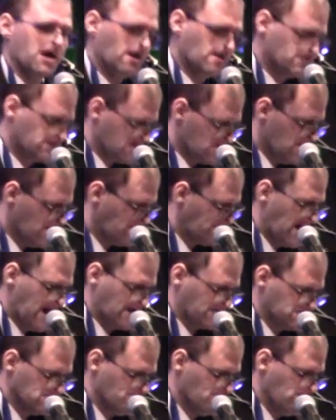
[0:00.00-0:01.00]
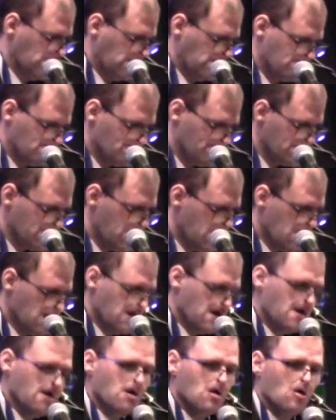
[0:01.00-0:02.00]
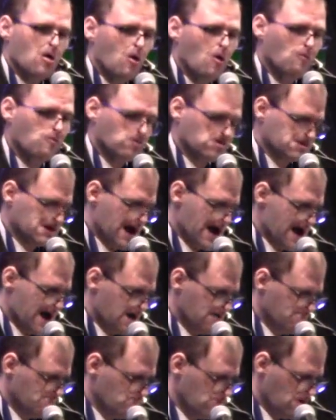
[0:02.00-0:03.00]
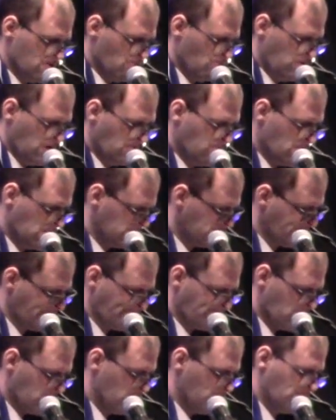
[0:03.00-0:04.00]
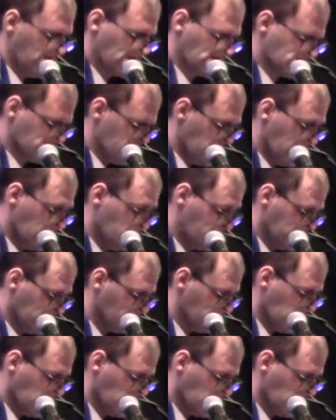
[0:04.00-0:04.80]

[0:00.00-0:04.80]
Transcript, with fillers: and contacted me. Over time, we went from exchanging